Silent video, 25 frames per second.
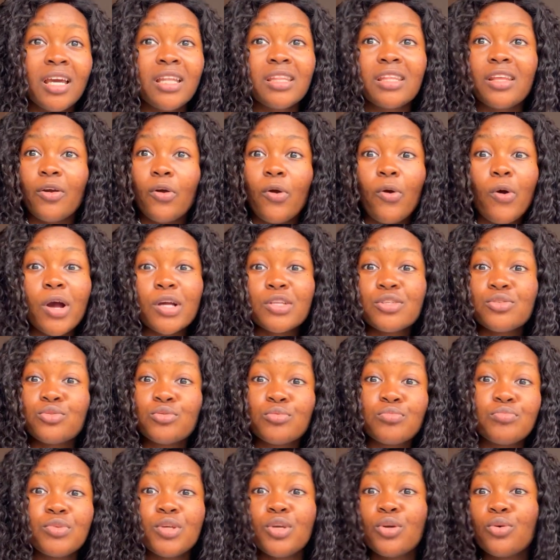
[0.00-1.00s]
that requires you
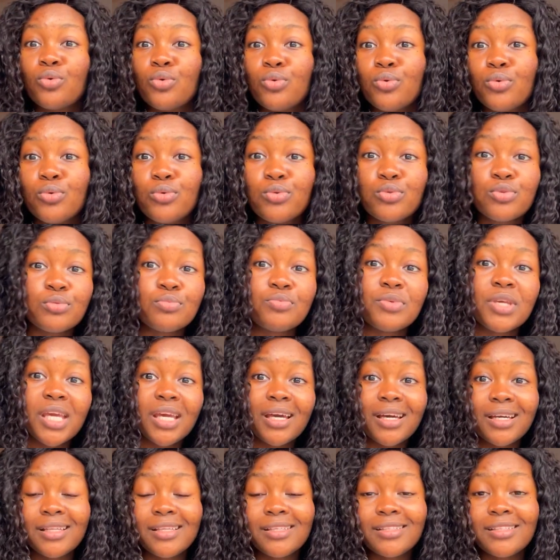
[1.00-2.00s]
to be a cook, to be
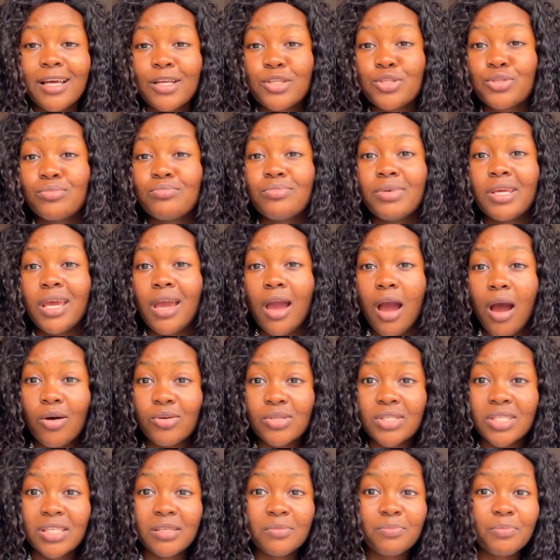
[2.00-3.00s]
a cleaner, to be a
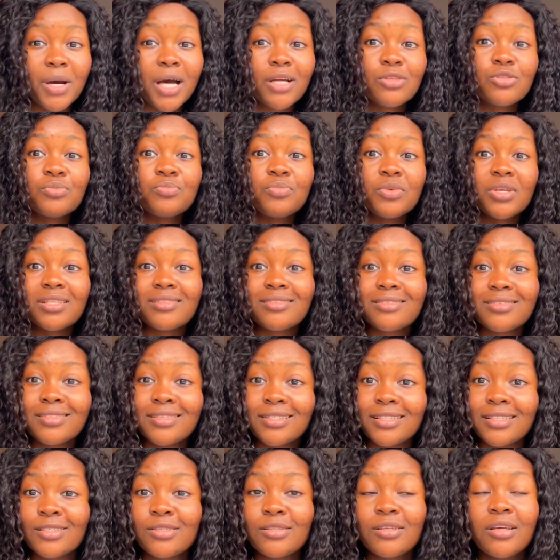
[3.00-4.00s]
housekeeper, to be a this
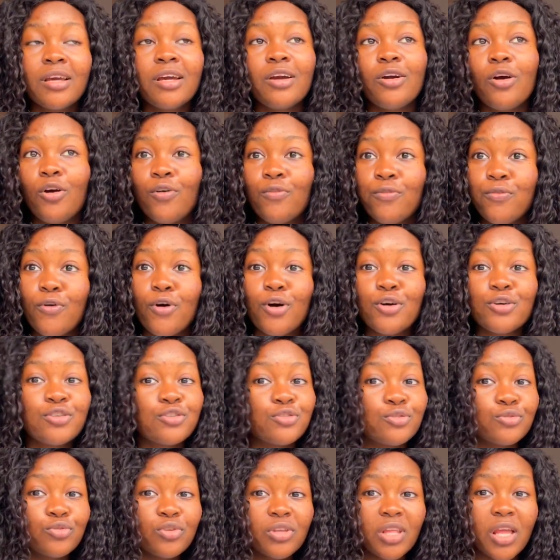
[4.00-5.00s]
thing, of
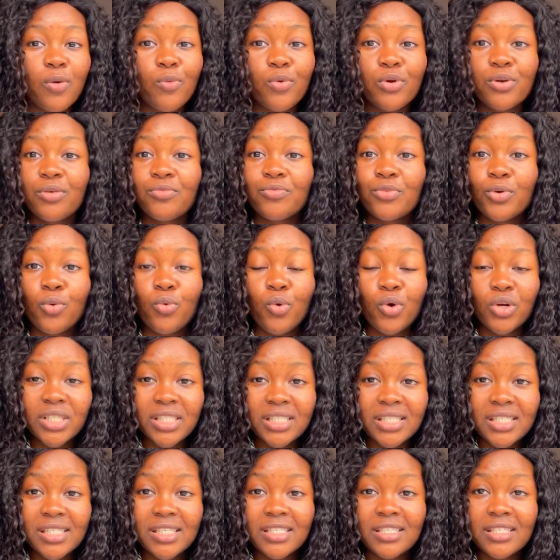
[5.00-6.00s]
course you know that one of the
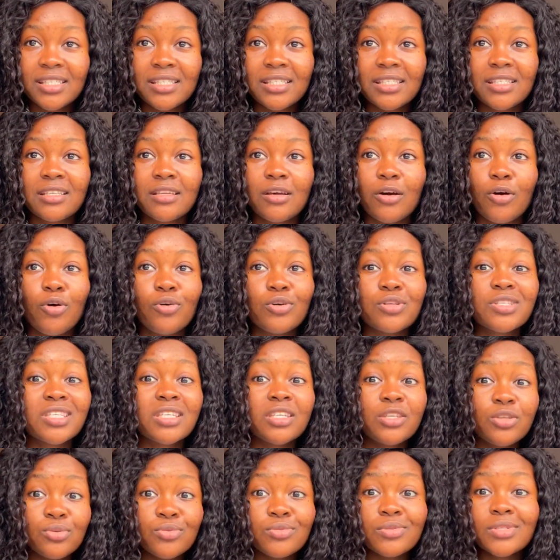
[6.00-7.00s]
qualities or
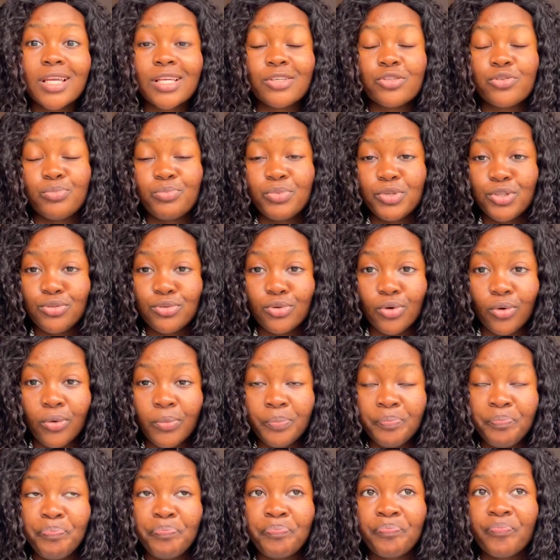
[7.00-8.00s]
skills that should be in your
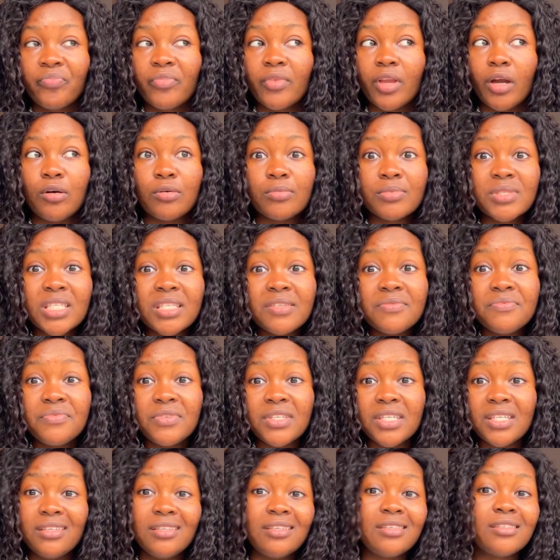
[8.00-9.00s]

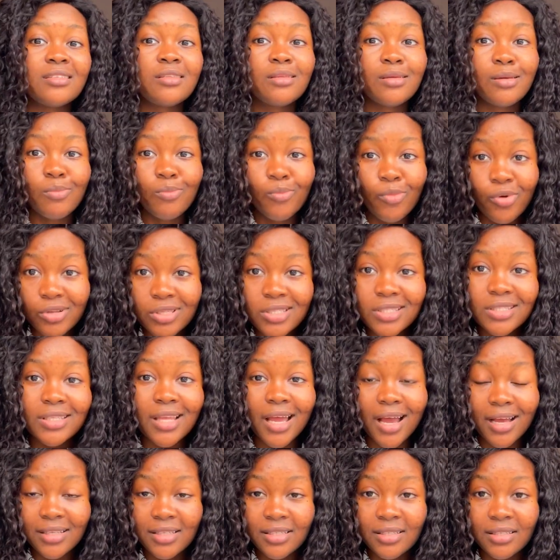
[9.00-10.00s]
CV is
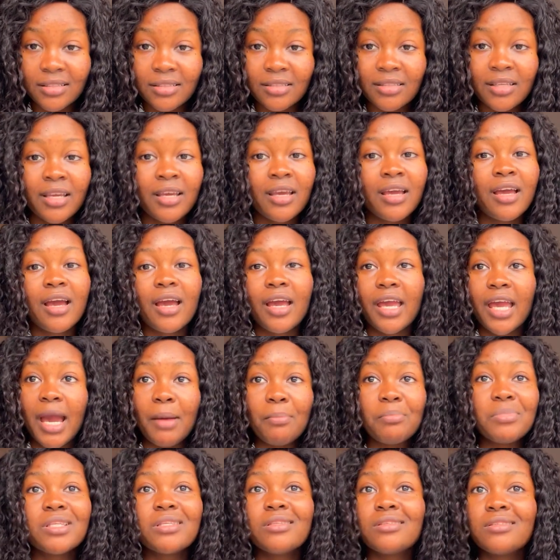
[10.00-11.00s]
multitasking,
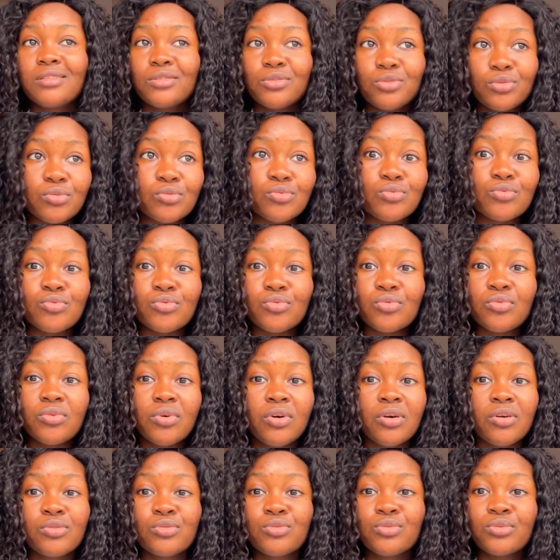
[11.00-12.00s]
ability to
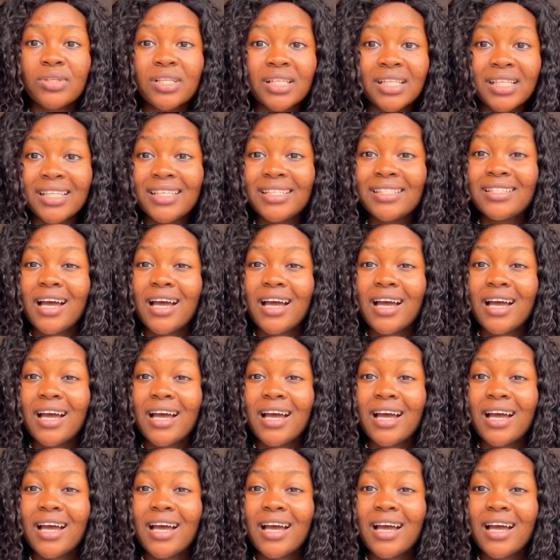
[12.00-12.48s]
cook, to clean,